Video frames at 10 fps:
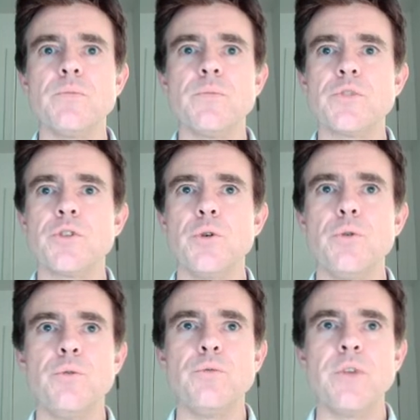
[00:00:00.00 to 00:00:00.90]

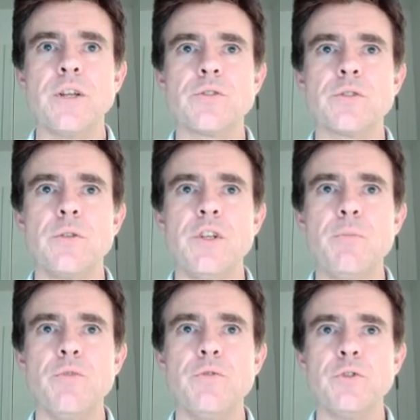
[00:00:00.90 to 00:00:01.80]
So that's an
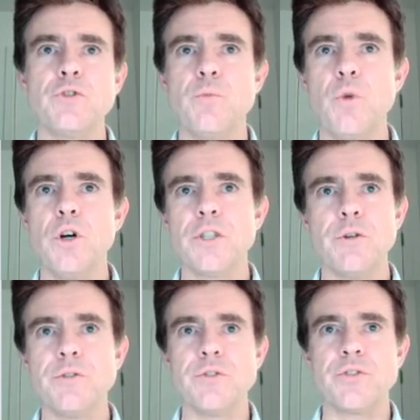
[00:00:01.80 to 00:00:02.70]
input function one
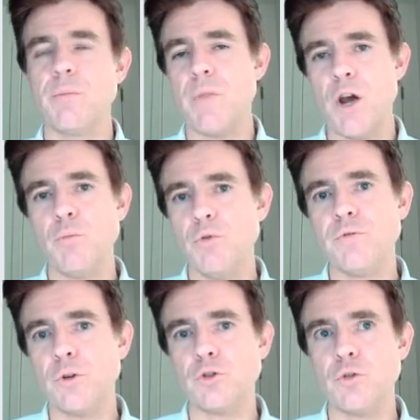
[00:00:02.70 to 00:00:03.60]
going to some output
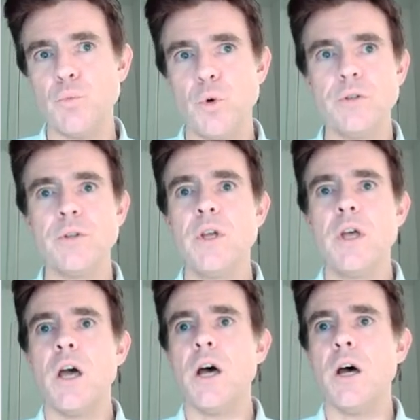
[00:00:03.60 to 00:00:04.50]
function one.
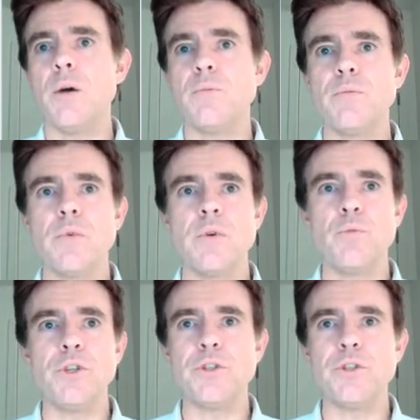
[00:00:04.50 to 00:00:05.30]
We